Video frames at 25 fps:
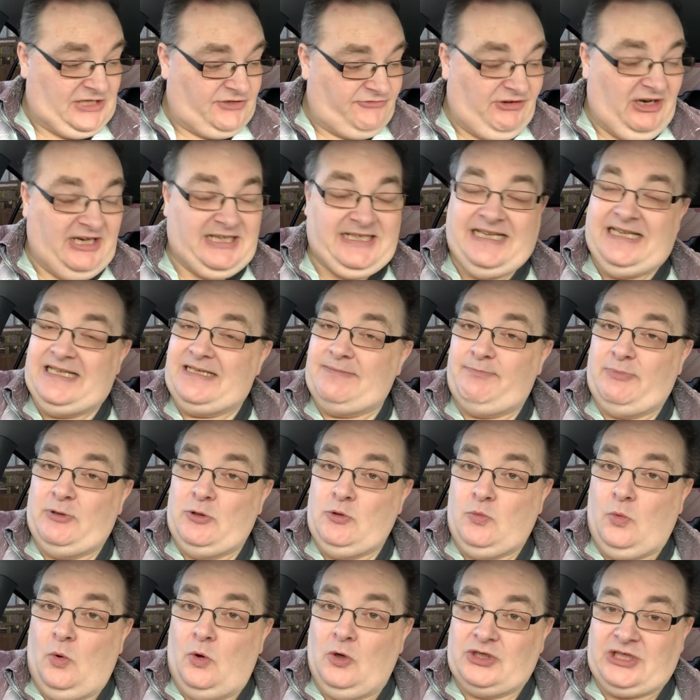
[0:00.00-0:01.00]
right, it's
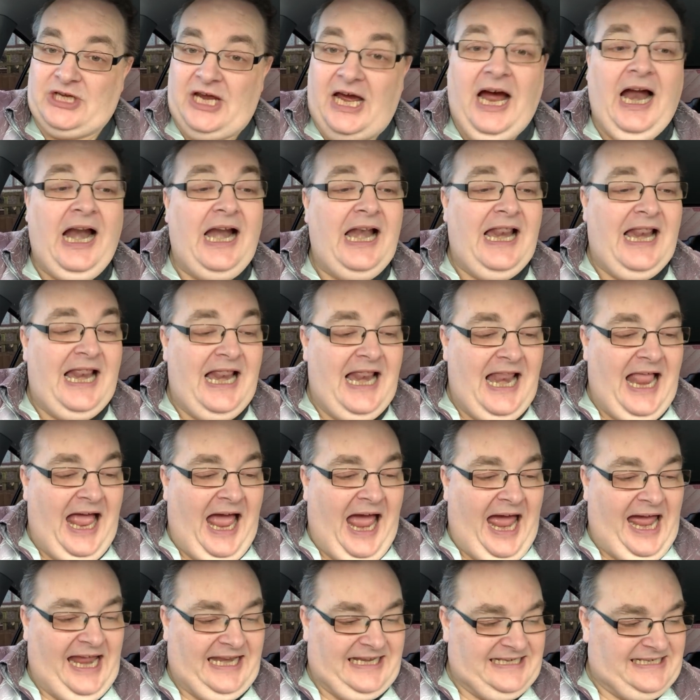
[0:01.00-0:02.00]
Blue Water.
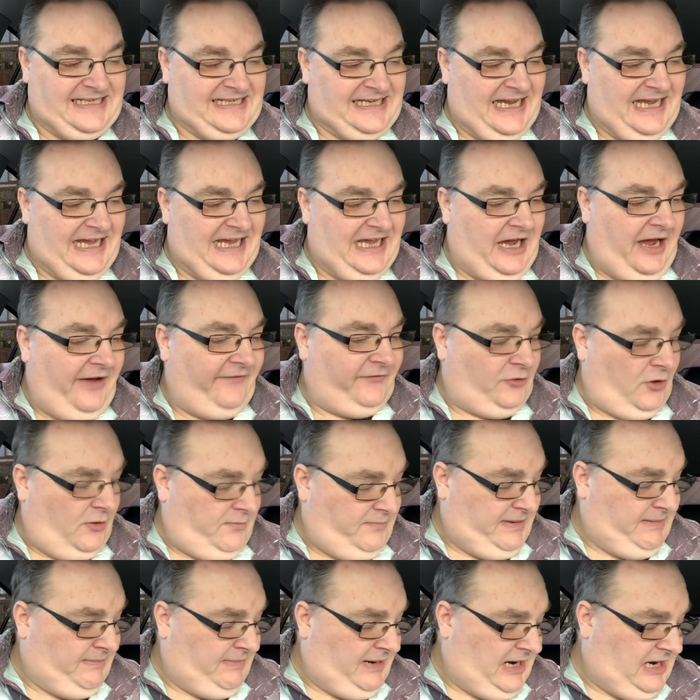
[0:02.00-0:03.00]
And I've got
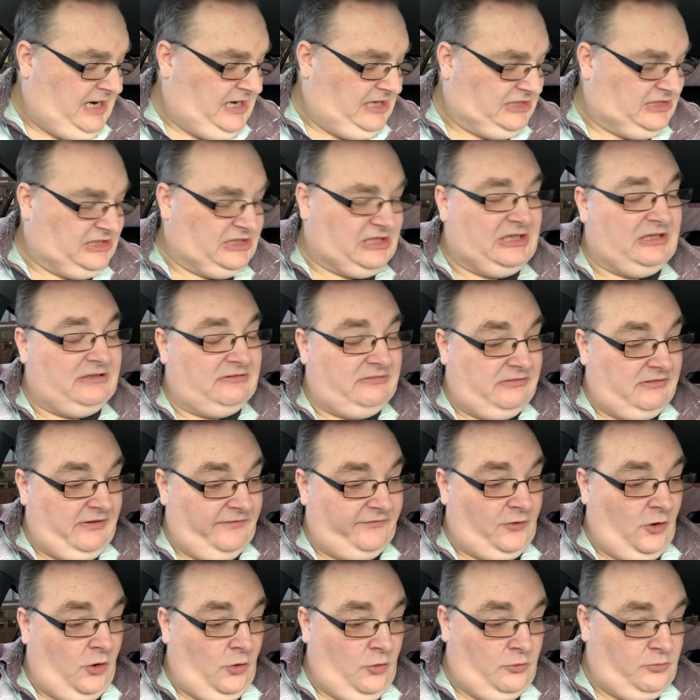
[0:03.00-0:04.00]
my mask. I've
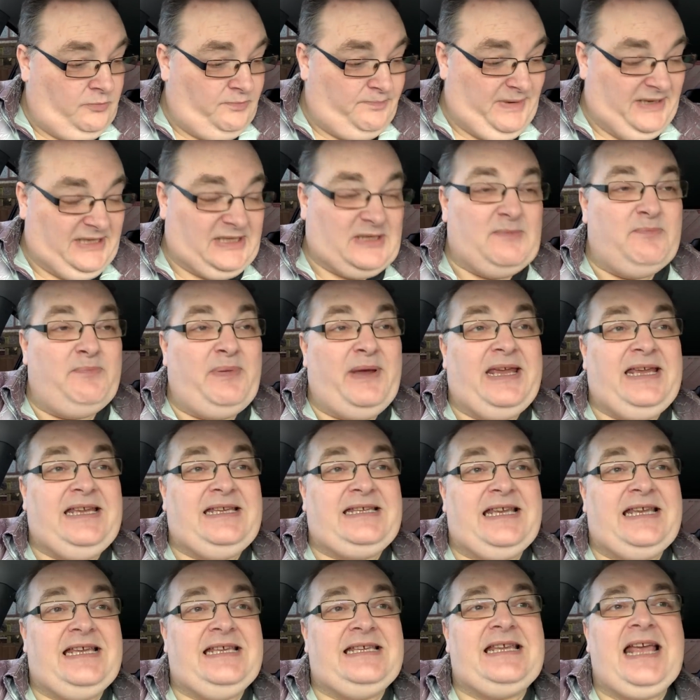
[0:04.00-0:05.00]
got all bits and
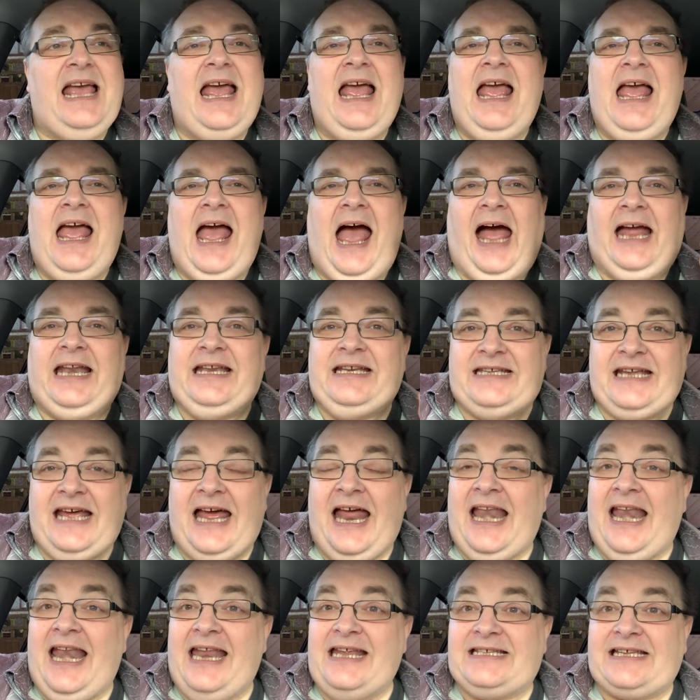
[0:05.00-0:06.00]
pieces. And
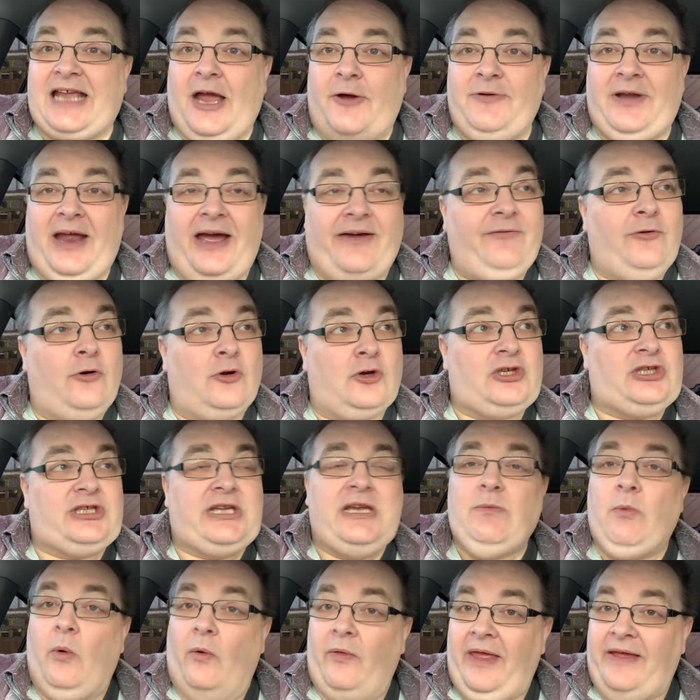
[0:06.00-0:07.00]
let's go and have a look,
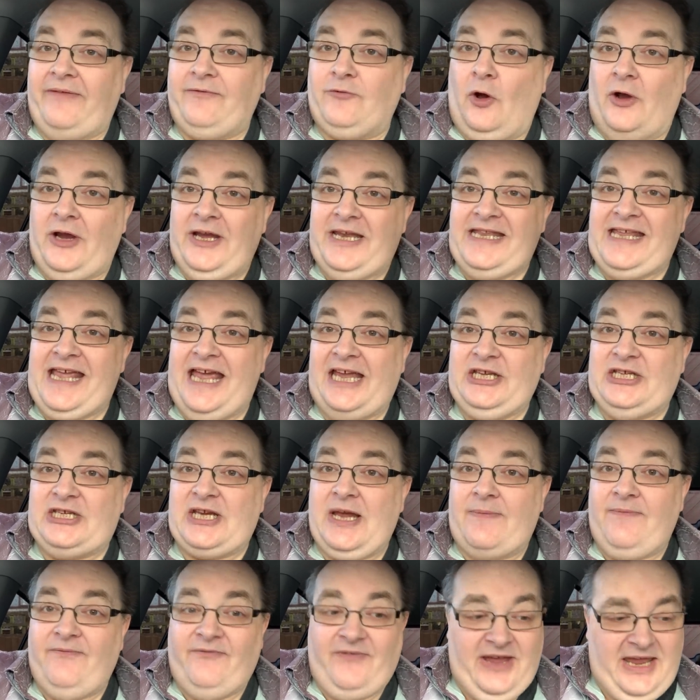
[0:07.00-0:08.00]
see what they've got in the
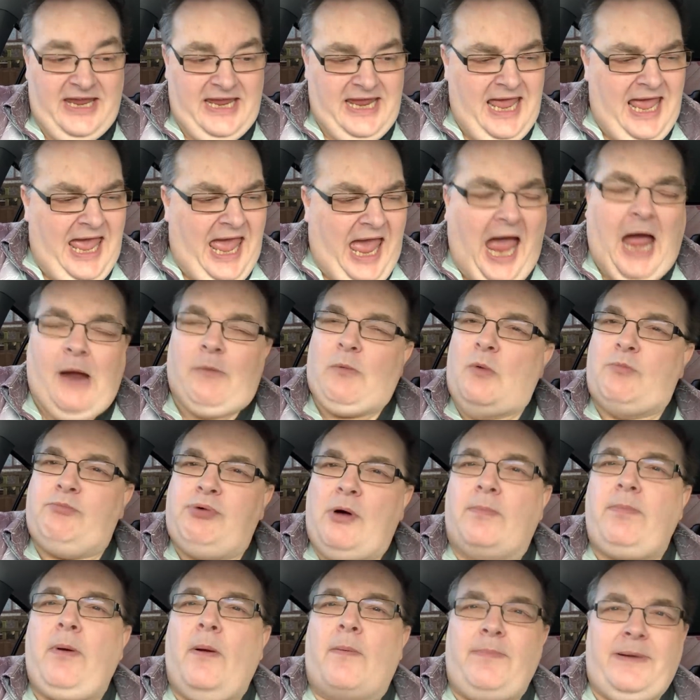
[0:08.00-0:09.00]
HMV. And we'll
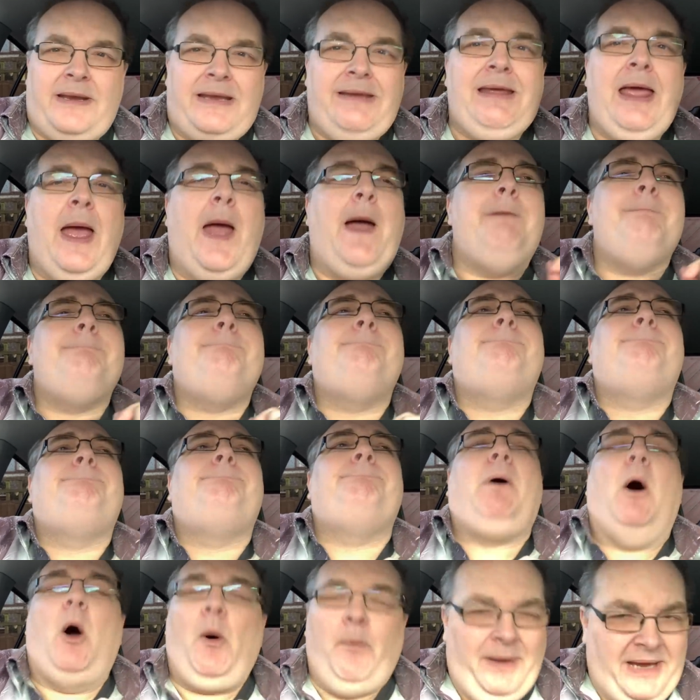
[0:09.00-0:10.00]
probably
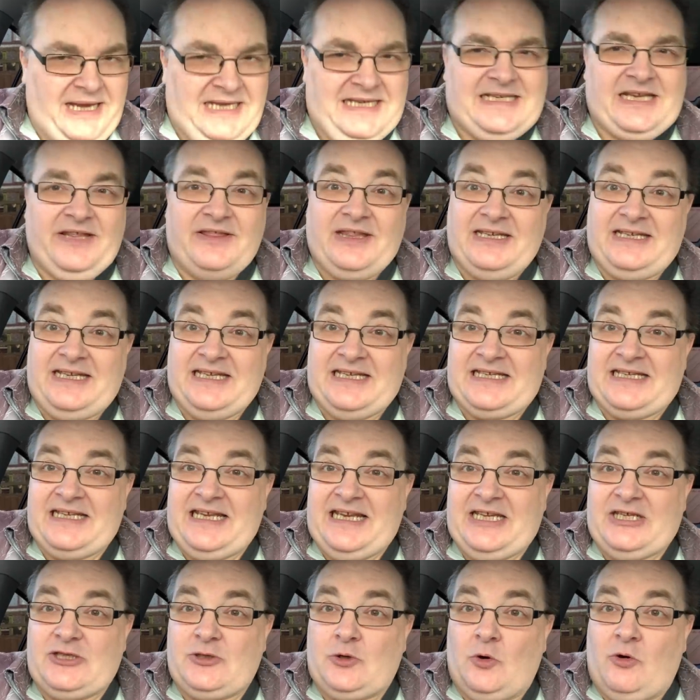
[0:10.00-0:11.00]
pop into the
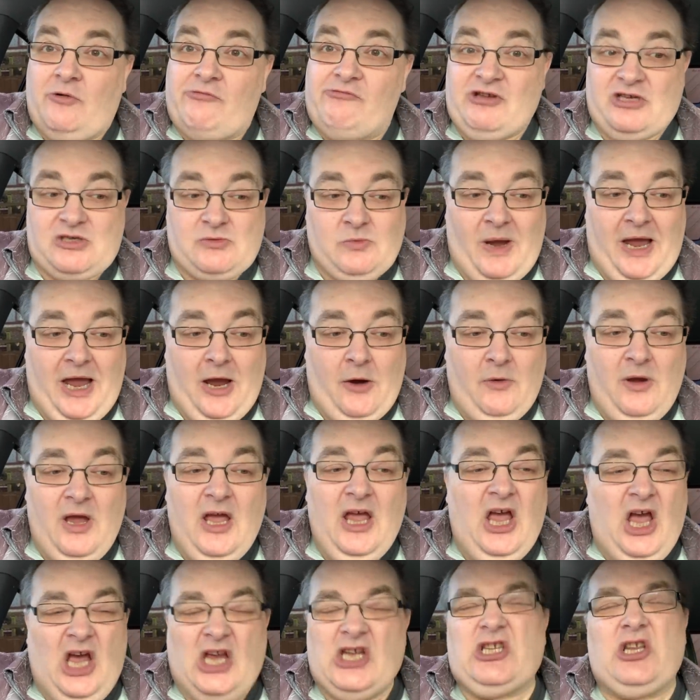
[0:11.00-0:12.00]
Disney store as well,
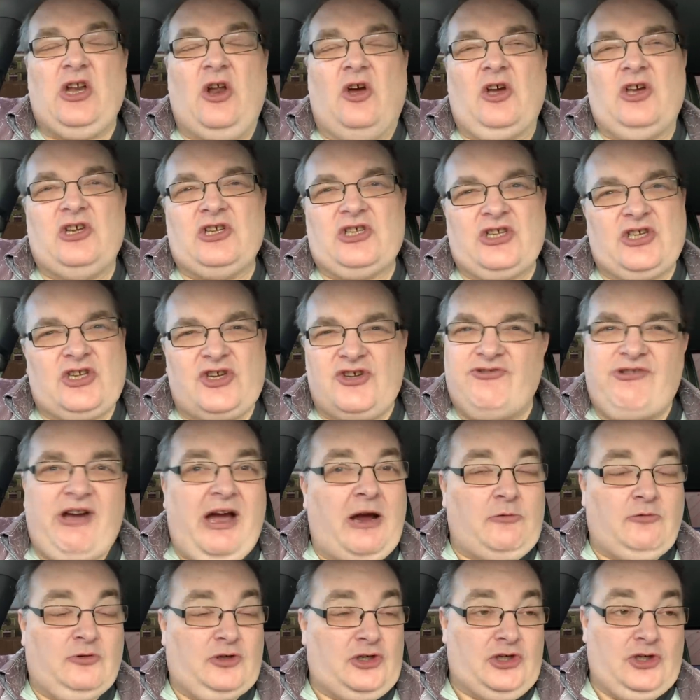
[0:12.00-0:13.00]
as long as the
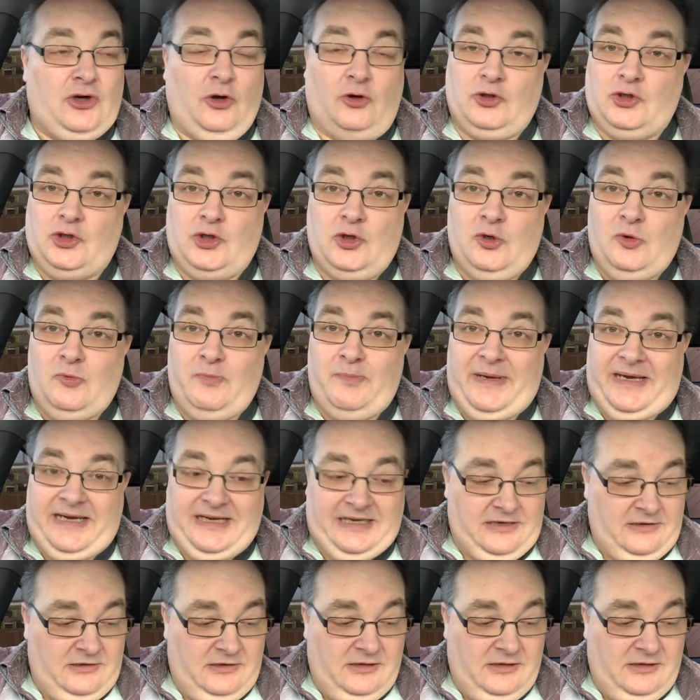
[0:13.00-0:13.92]
crowd's not too big.